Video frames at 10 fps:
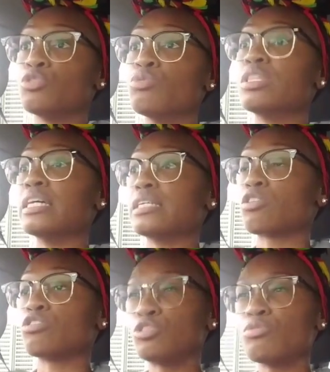do
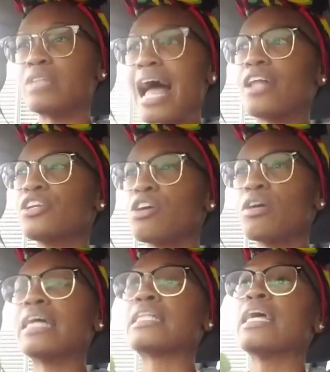this or do that, you
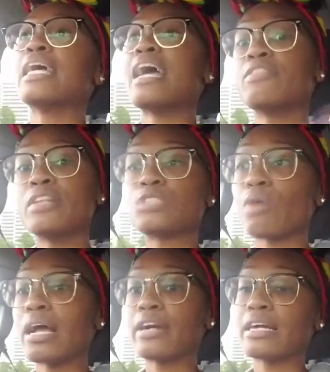know, and and this
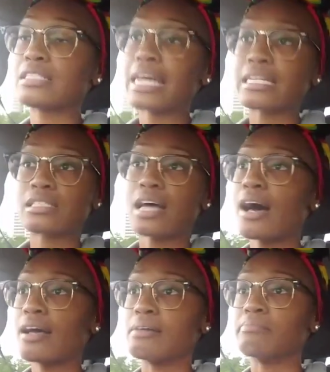right here, it takes
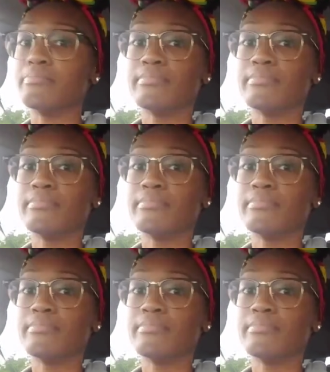time,